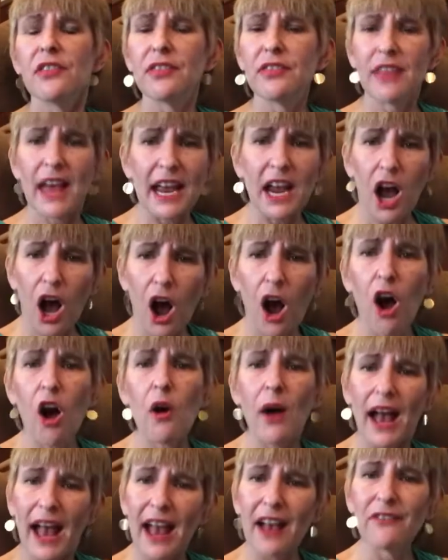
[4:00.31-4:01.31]
they
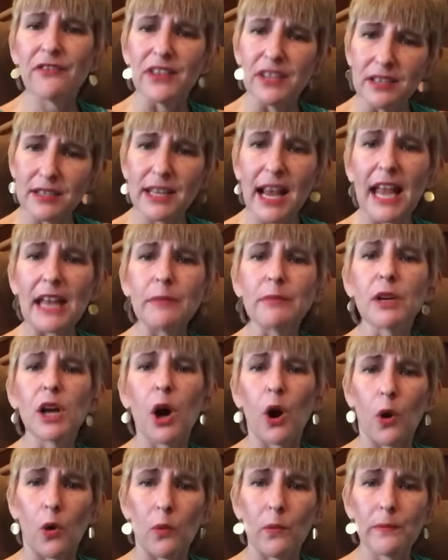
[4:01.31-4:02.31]
all have the same
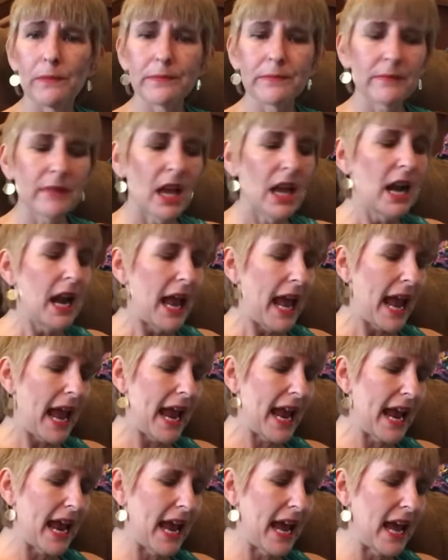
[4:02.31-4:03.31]
goal,
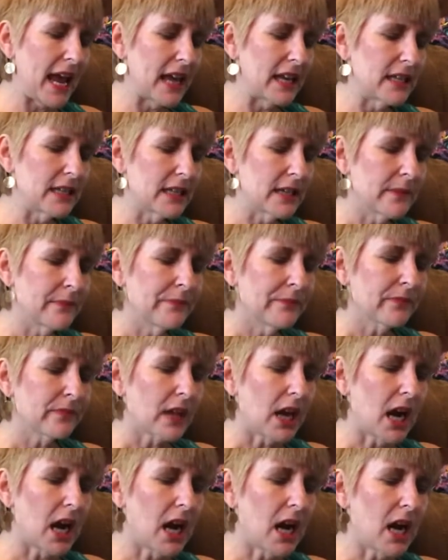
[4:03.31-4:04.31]
and
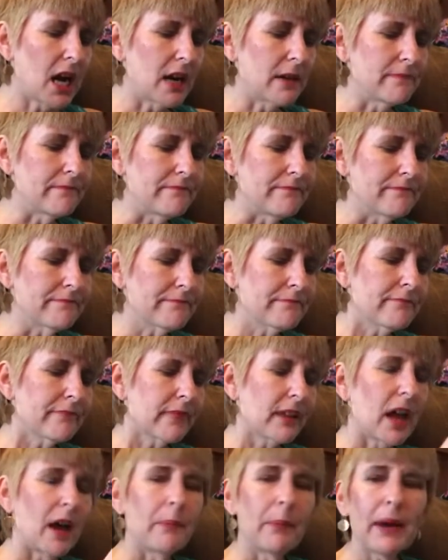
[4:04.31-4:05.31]
um,
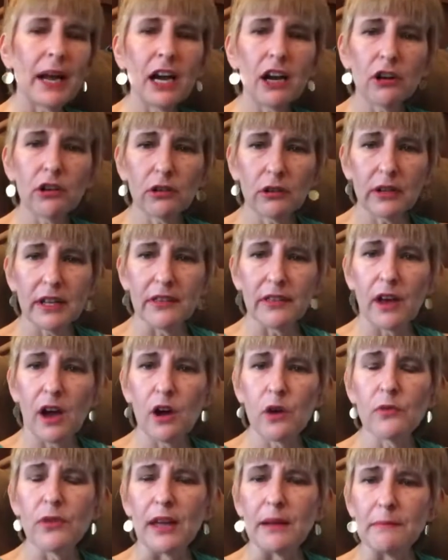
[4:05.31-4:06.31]
Apparently,
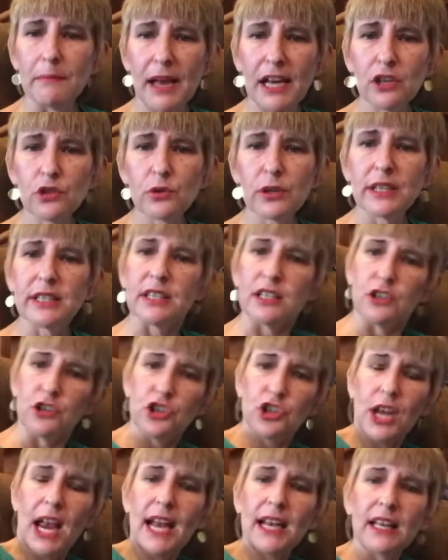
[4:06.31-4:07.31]
though, that Matrix and
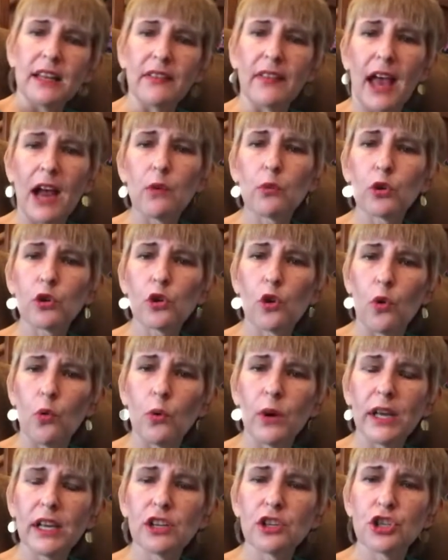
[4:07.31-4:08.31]
Shady, they were
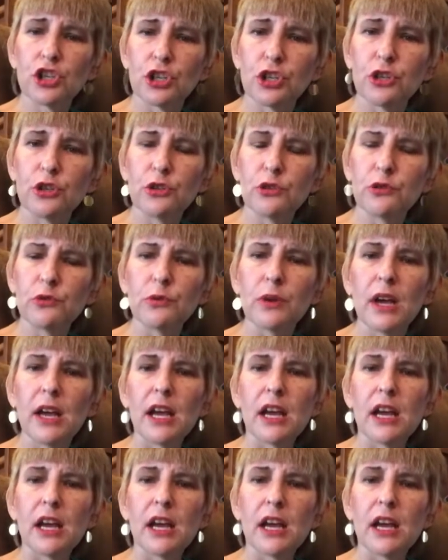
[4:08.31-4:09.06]
going to